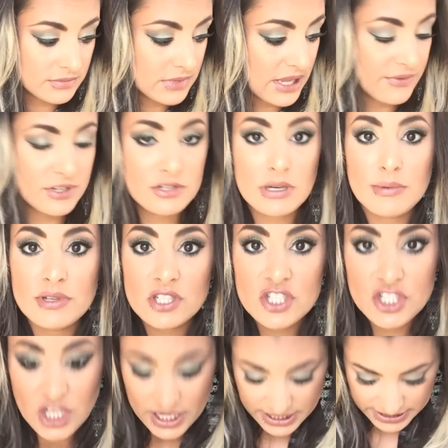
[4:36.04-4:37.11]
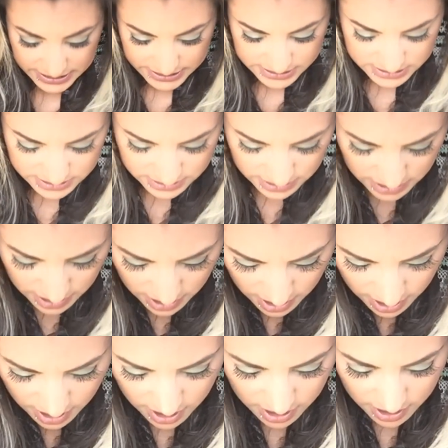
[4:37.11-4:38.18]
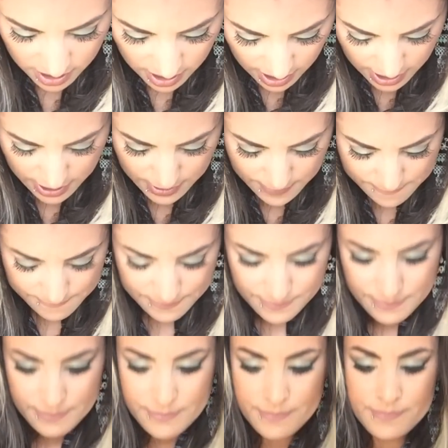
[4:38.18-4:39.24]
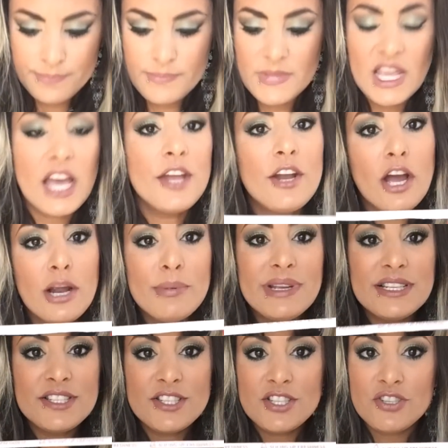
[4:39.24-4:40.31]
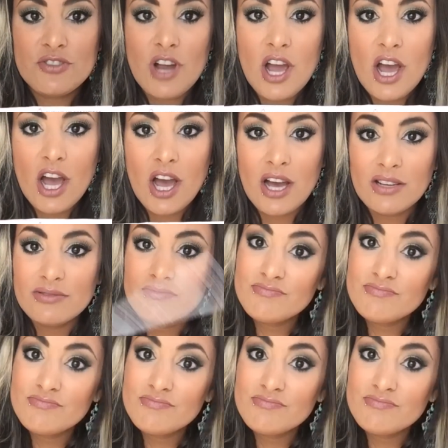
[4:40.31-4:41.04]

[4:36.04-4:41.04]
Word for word: having trouble shutting it. An Arby's straw.